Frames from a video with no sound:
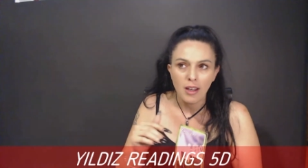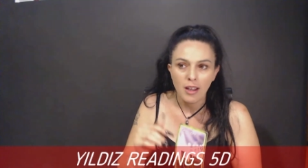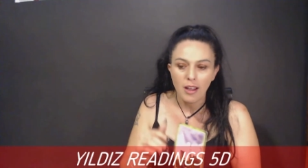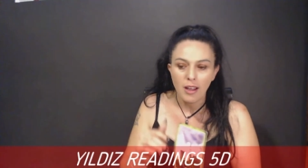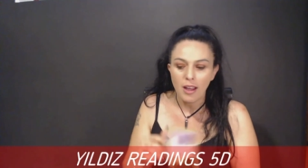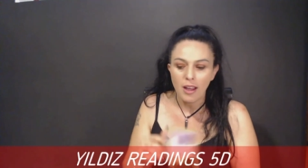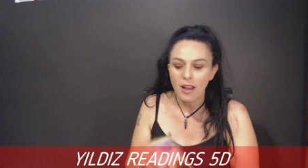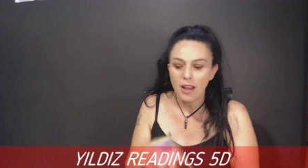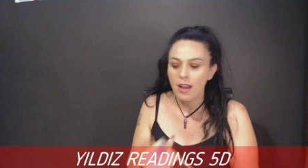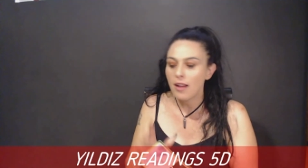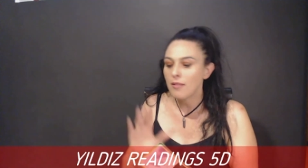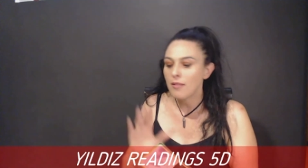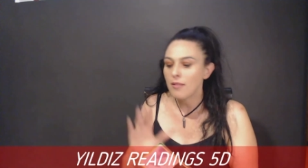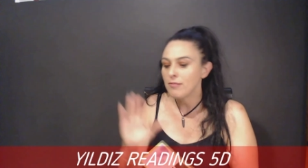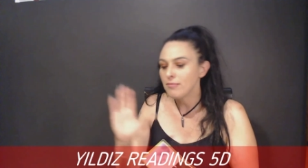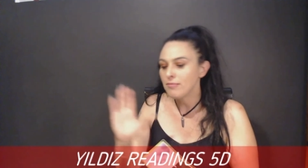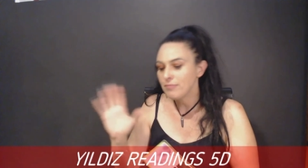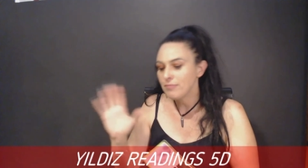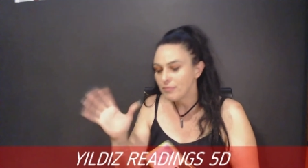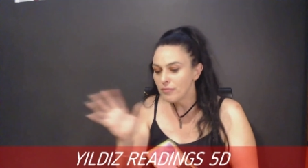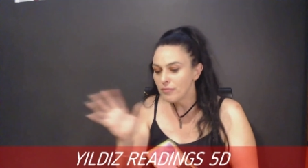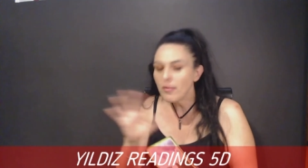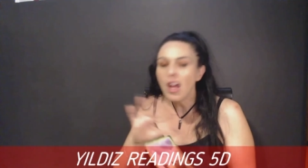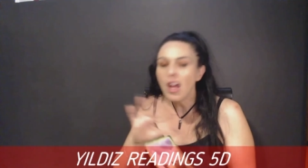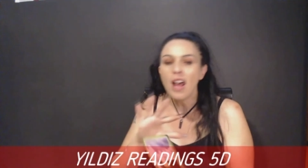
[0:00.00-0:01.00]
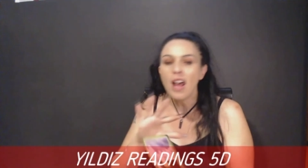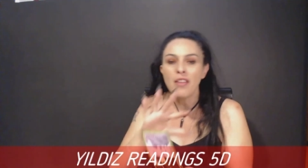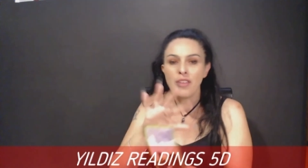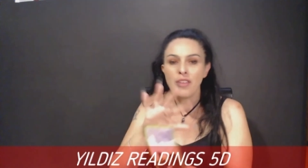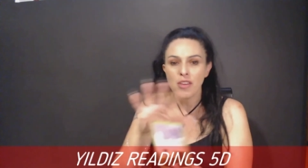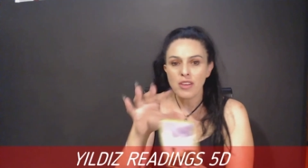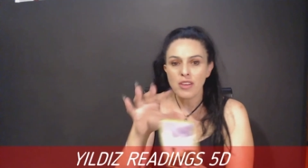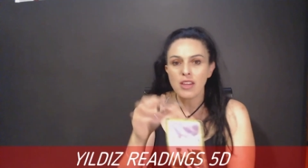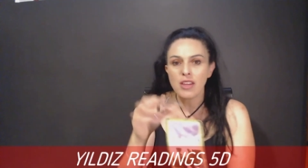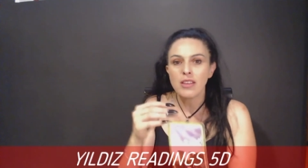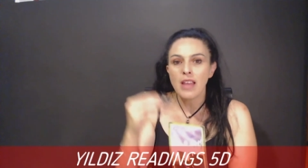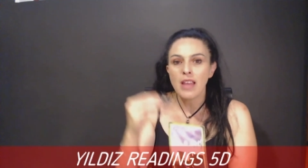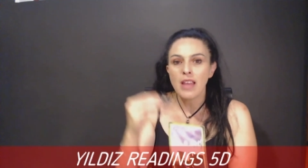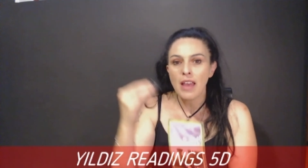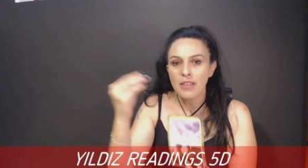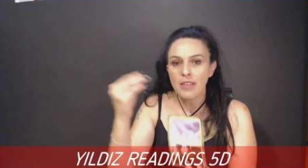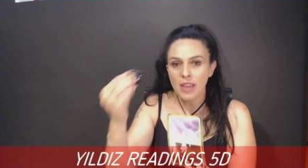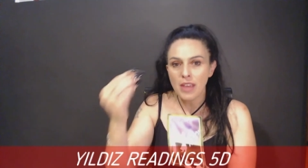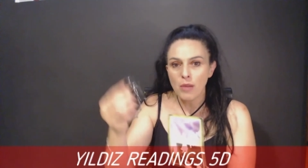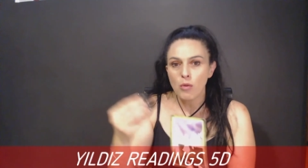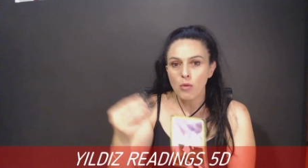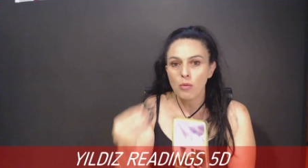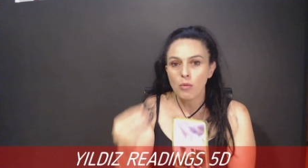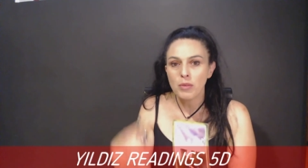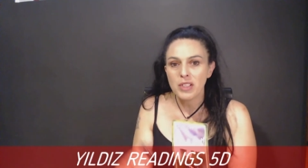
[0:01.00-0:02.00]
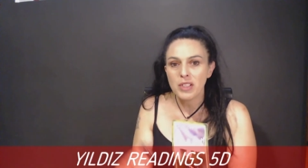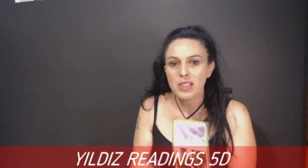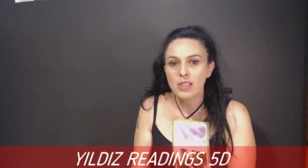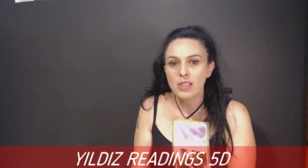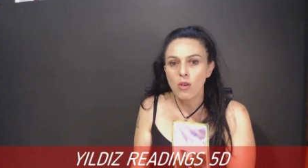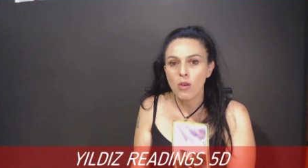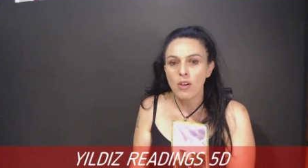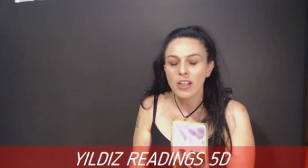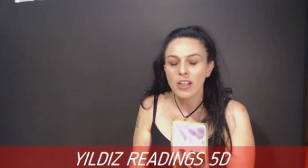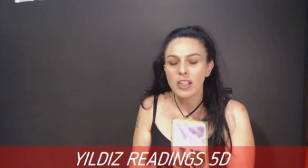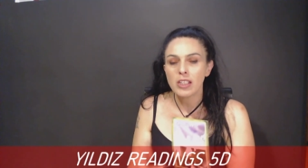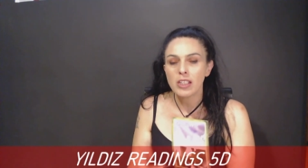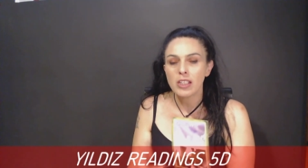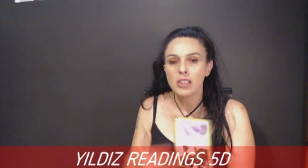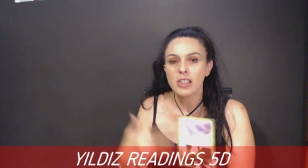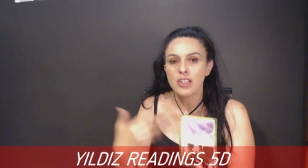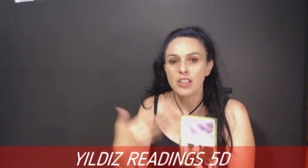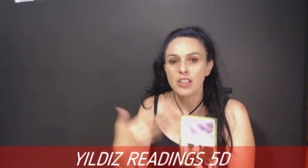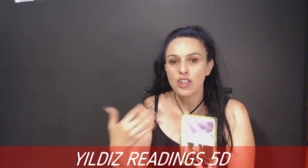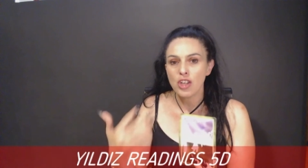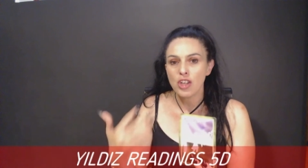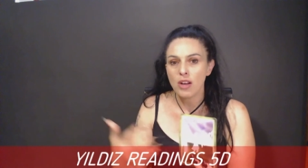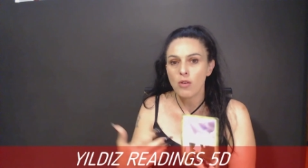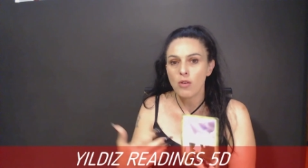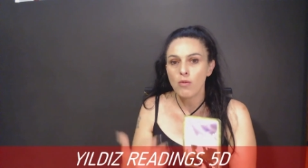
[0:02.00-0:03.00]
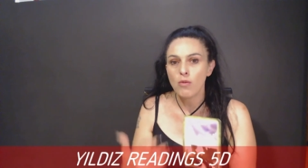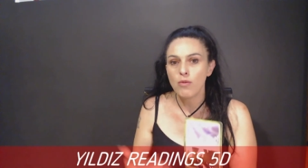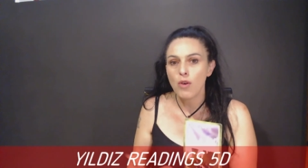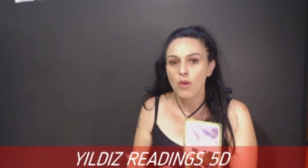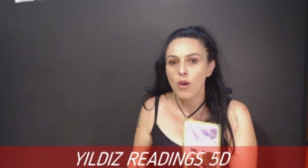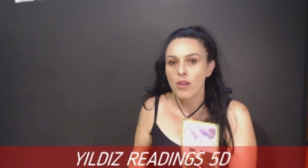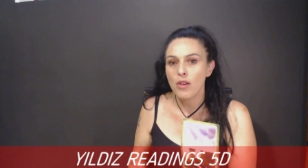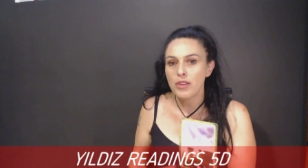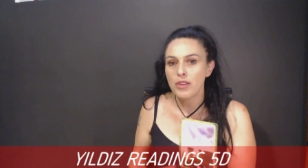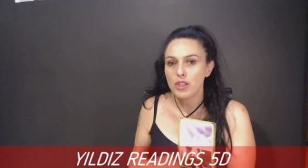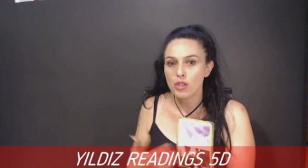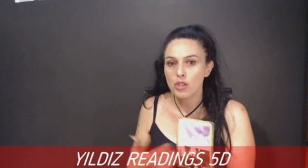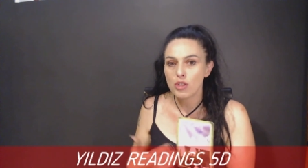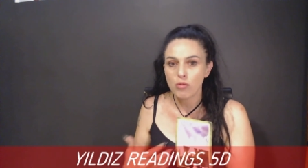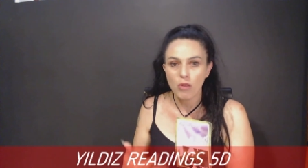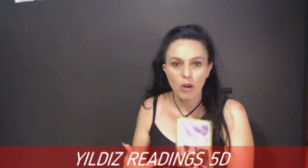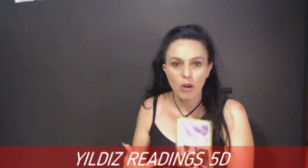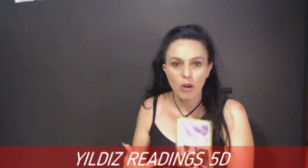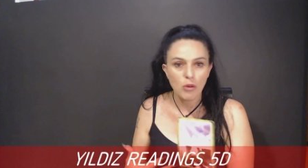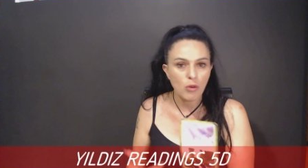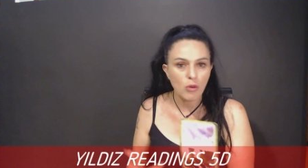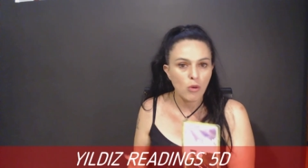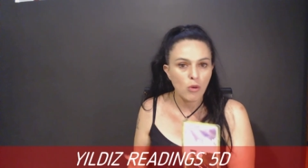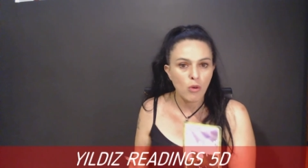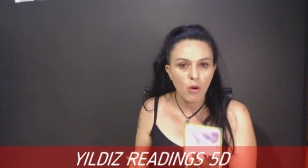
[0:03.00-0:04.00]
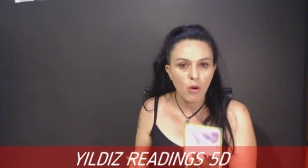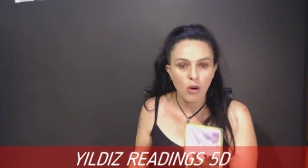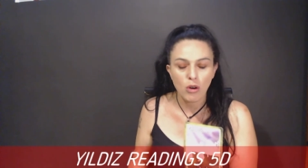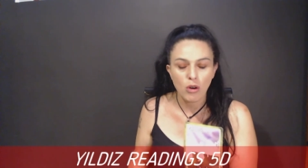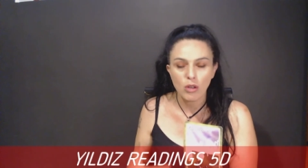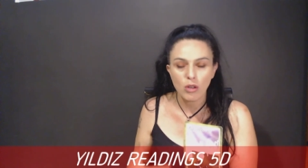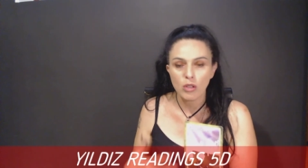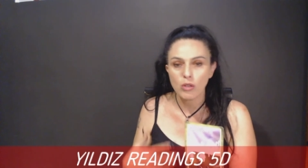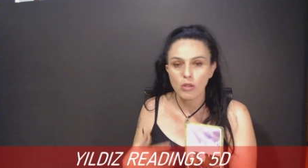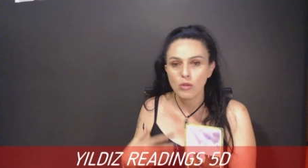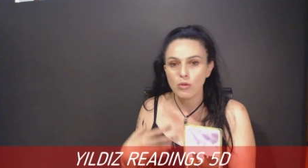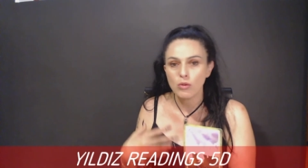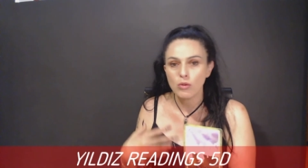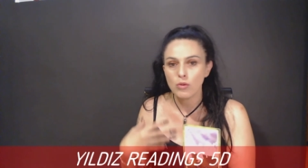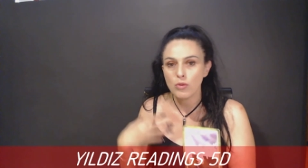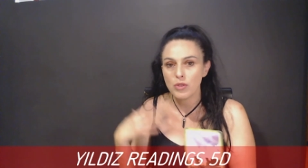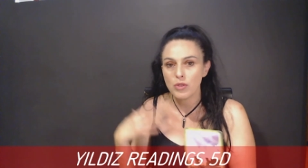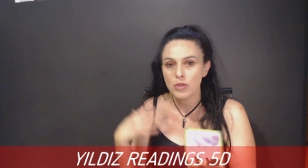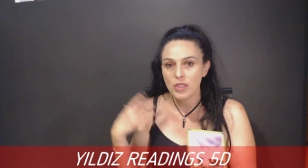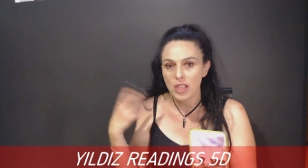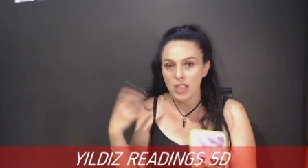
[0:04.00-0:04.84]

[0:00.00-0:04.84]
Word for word: Um, other than that, they will be psychically channeled via the tarot or oracles,